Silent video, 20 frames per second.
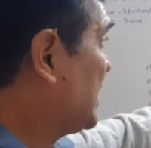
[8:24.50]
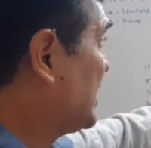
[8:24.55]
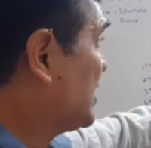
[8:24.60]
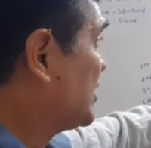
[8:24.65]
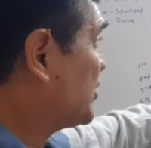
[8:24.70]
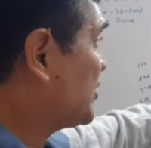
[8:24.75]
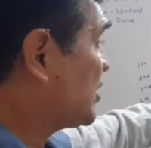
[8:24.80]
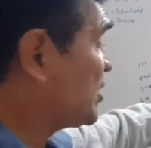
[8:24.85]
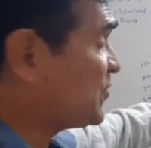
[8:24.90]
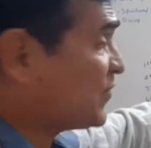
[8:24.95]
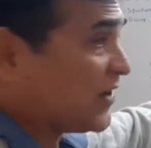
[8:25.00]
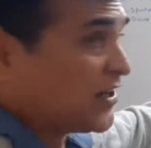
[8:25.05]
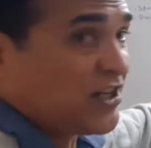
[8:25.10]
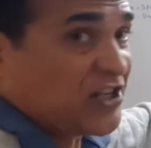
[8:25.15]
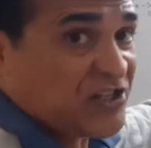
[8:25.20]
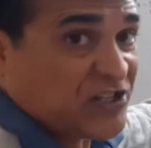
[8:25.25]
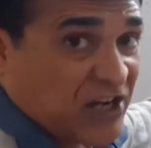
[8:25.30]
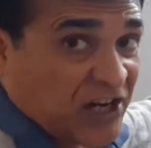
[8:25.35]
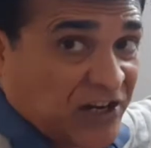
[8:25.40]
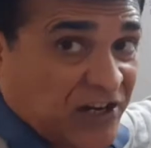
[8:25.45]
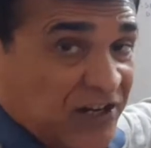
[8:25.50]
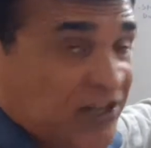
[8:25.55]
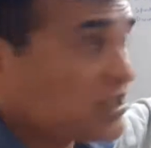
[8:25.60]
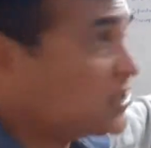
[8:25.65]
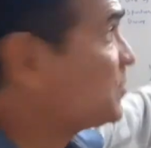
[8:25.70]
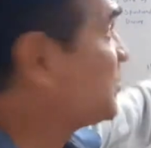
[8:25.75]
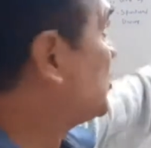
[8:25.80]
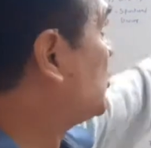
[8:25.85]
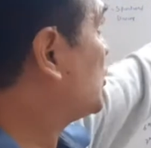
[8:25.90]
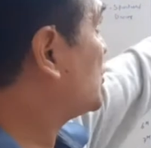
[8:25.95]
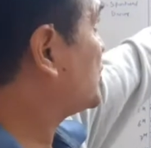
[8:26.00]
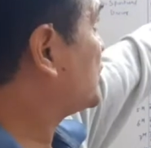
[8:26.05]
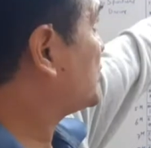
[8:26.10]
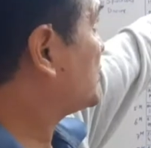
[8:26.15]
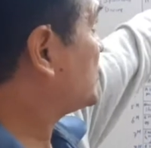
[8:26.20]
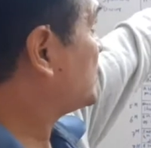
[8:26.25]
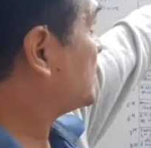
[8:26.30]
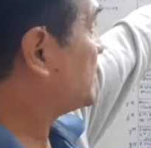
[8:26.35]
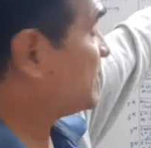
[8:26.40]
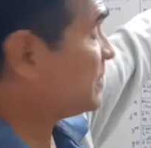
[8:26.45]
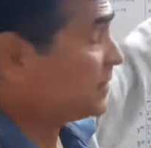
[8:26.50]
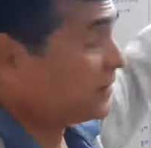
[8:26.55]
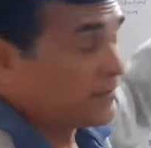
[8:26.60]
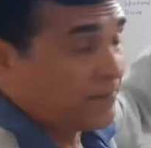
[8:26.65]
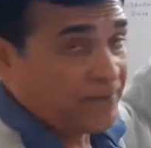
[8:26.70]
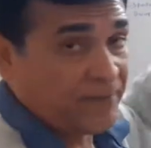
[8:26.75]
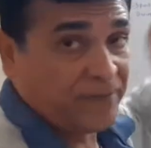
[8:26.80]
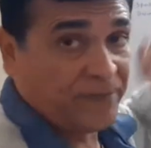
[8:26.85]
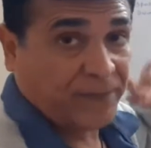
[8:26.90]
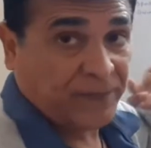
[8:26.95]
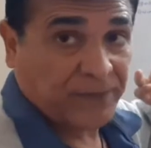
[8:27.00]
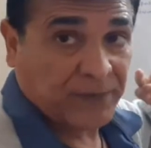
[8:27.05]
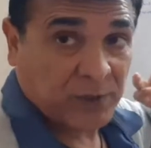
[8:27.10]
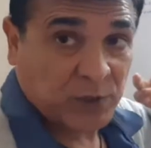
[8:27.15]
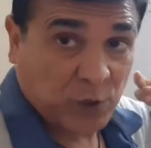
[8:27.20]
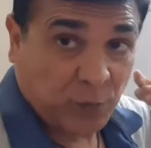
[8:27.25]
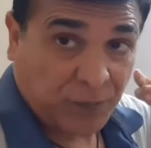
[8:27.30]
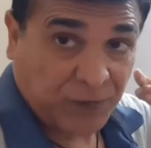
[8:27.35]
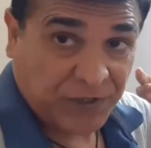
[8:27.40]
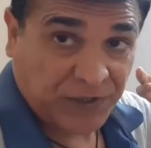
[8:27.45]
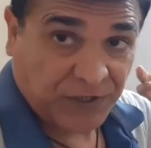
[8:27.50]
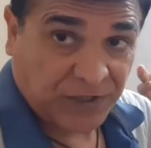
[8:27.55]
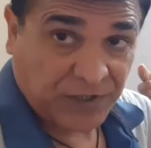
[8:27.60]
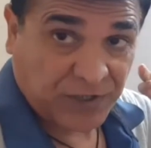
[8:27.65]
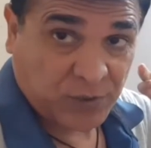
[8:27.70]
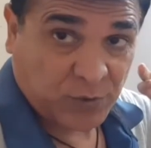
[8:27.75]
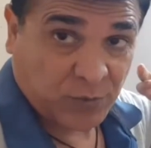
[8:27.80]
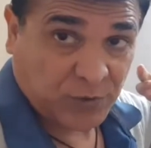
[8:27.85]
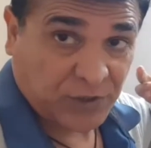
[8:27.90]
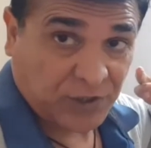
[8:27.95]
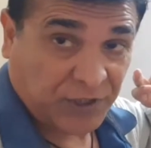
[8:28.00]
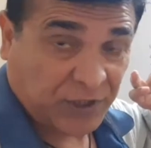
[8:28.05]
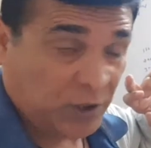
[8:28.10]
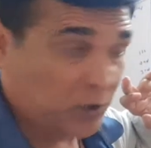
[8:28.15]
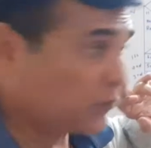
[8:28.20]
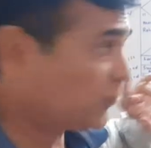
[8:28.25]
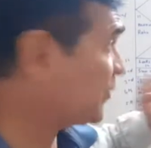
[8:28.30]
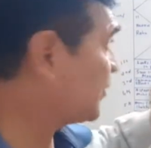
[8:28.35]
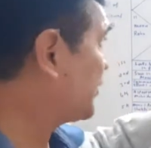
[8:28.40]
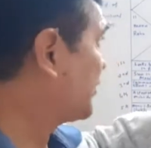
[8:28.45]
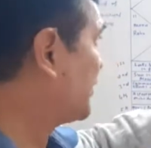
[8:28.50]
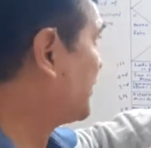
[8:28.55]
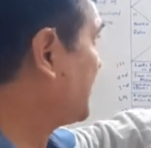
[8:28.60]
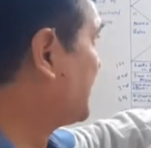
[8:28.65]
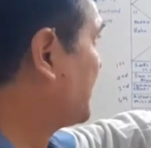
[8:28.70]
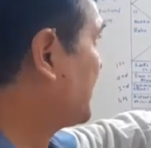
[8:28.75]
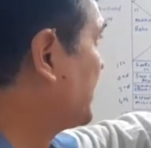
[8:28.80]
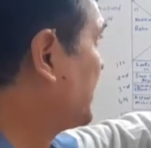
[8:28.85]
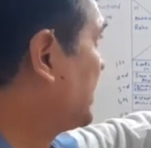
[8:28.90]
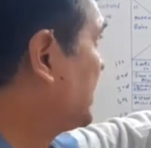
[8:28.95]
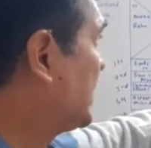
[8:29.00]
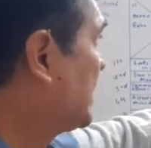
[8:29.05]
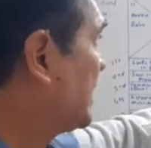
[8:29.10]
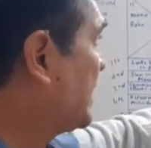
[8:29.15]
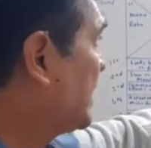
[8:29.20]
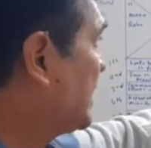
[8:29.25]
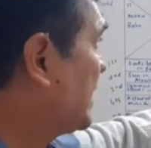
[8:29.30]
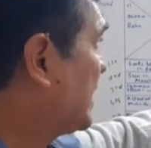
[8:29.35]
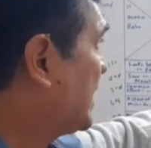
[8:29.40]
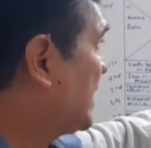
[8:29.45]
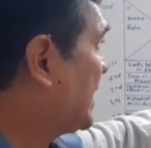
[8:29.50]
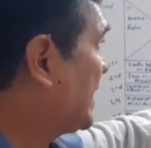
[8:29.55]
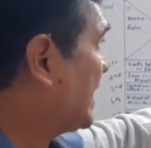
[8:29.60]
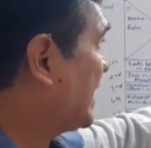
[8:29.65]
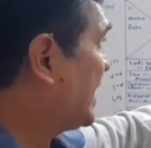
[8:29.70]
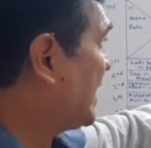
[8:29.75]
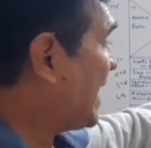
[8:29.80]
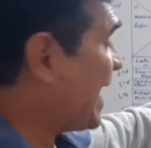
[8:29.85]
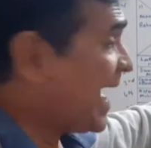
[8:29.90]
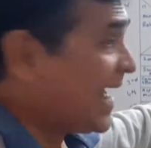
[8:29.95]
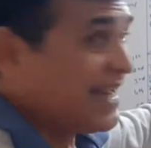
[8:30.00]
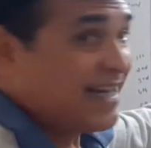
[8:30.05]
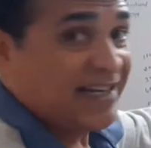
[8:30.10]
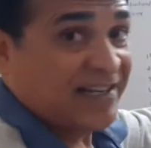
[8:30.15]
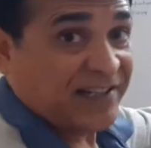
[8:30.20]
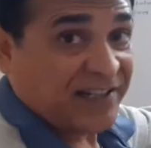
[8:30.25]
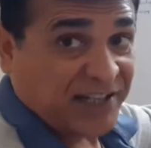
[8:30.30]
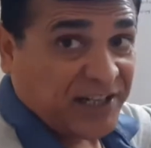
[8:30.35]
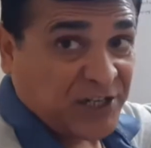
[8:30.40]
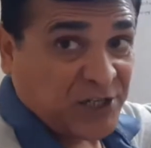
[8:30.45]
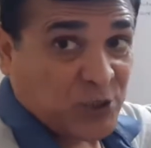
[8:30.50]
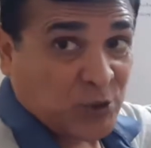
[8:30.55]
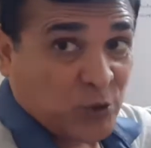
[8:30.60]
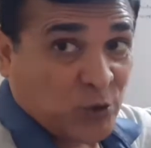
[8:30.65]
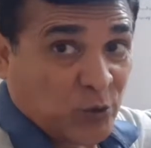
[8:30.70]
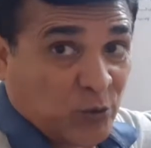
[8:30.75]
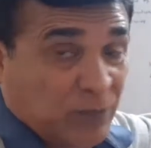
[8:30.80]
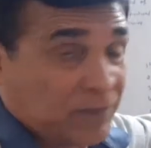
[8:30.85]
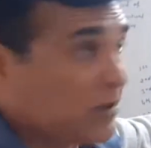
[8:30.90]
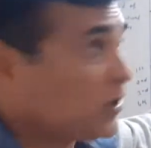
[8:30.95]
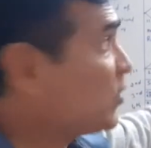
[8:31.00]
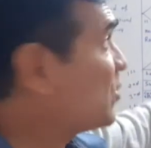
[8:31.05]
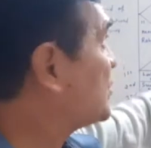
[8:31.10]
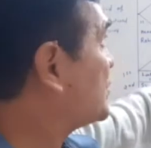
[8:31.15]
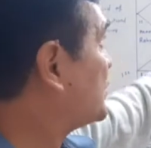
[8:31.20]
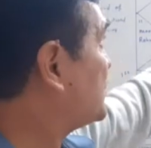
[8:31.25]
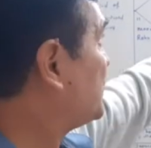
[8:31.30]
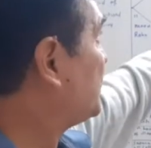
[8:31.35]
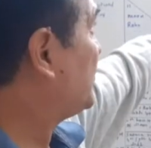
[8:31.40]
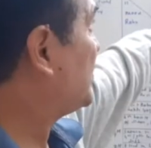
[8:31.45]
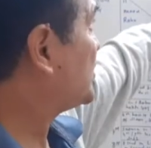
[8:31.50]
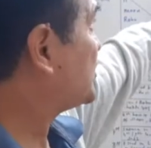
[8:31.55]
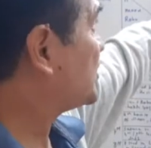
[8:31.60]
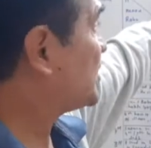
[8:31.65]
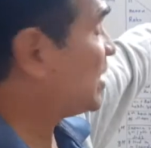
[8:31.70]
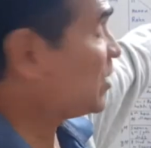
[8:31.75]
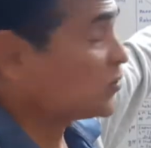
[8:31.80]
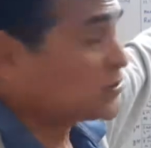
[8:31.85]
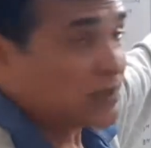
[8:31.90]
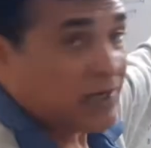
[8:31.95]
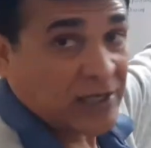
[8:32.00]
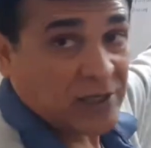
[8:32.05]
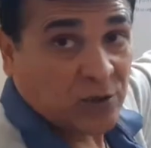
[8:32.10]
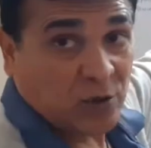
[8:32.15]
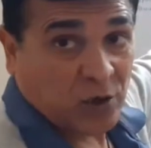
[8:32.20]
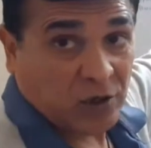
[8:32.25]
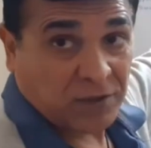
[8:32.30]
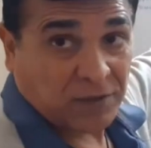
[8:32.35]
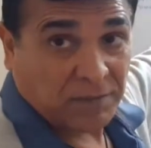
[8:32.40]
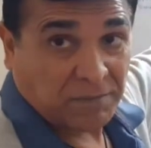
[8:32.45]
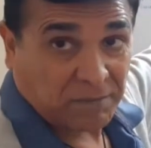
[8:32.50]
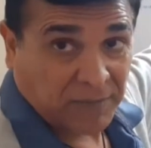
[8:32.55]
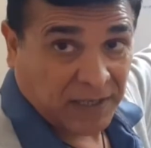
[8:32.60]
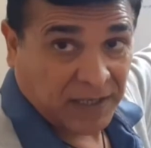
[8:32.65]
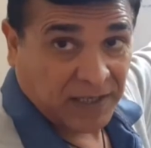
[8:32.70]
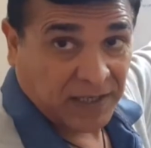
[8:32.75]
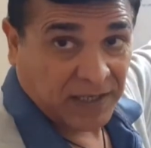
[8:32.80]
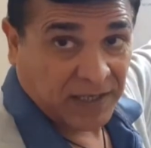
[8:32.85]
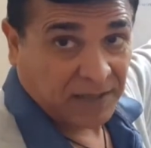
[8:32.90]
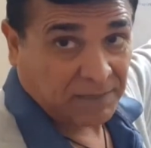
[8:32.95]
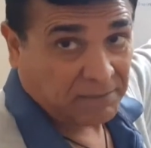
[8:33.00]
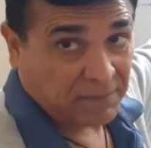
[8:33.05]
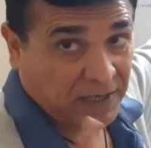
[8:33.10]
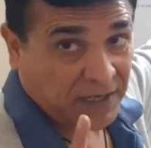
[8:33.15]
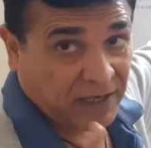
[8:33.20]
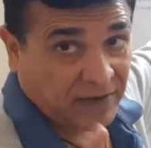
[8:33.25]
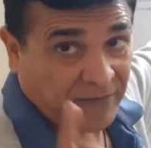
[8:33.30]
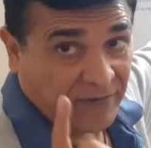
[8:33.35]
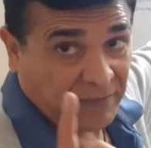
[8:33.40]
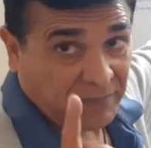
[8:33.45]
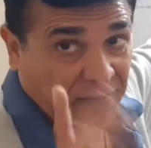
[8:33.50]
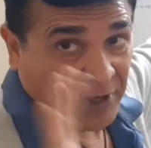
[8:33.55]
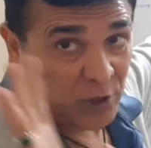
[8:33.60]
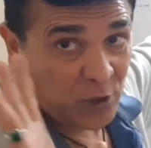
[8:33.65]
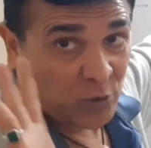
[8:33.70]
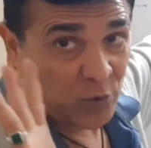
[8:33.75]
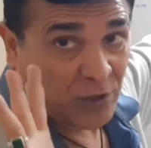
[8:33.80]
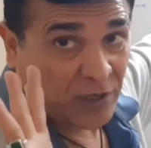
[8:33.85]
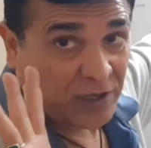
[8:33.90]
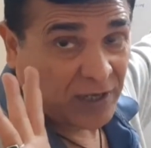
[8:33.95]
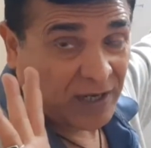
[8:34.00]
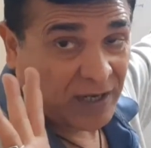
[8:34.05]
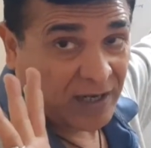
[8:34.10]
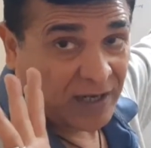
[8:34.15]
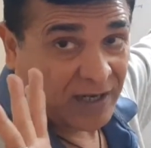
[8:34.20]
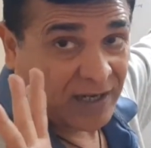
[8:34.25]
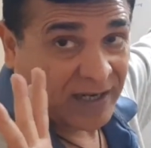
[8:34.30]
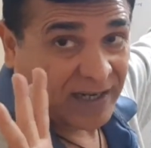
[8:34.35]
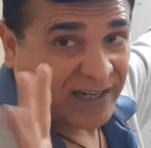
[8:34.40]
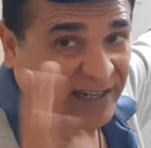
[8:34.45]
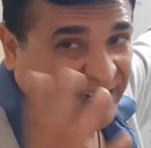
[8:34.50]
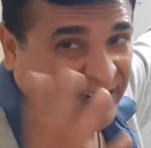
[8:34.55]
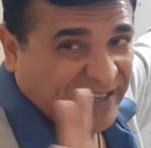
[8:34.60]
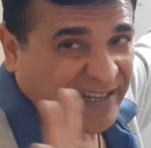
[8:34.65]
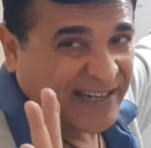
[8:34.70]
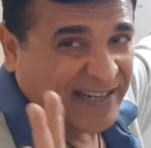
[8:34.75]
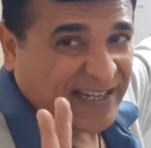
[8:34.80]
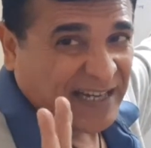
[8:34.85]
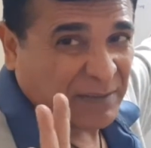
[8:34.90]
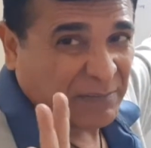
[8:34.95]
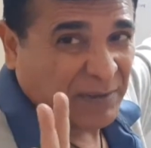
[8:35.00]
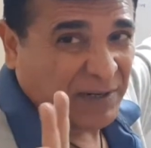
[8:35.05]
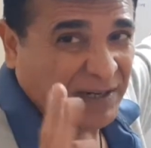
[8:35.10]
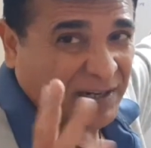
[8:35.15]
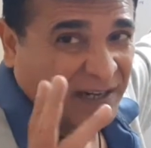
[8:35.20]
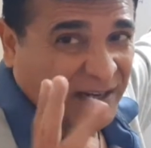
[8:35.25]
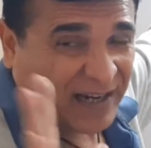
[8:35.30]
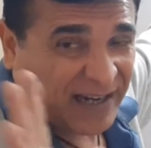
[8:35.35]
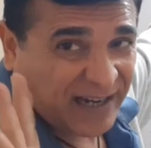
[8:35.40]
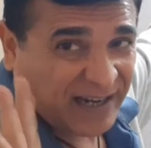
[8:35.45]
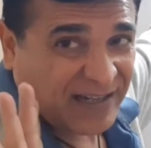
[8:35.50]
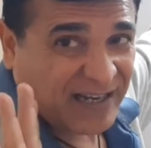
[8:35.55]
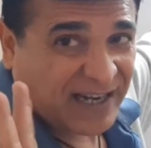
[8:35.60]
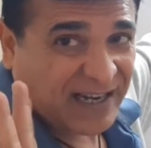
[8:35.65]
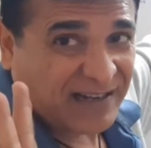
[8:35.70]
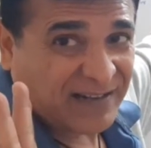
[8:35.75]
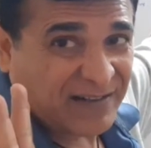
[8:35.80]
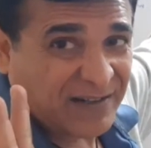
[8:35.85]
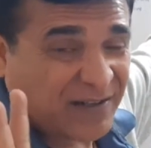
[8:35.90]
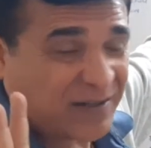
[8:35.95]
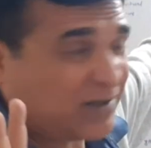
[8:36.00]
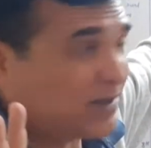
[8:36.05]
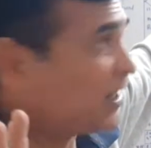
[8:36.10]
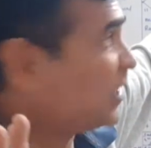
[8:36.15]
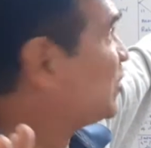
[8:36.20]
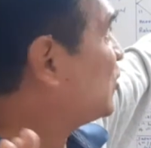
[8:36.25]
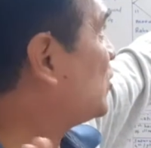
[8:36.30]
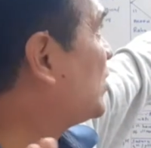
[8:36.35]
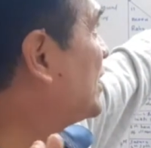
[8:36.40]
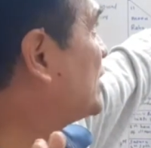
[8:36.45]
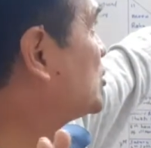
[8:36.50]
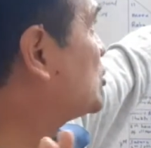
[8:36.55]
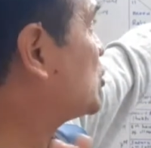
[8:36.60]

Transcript: she is very generous because Jupiter is sitting over here. Anger issue because first house has got Mangal. Mangal will make you a little irritable and